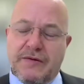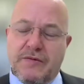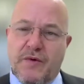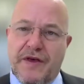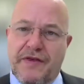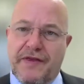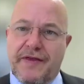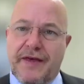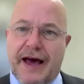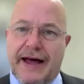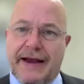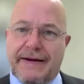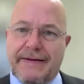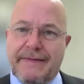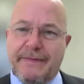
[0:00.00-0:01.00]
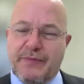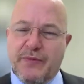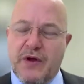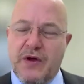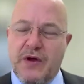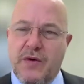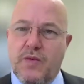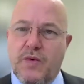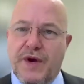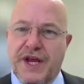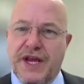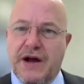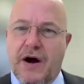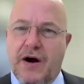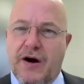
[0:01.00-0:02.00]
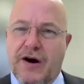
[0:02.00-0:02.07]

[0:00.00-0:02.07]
And with that, we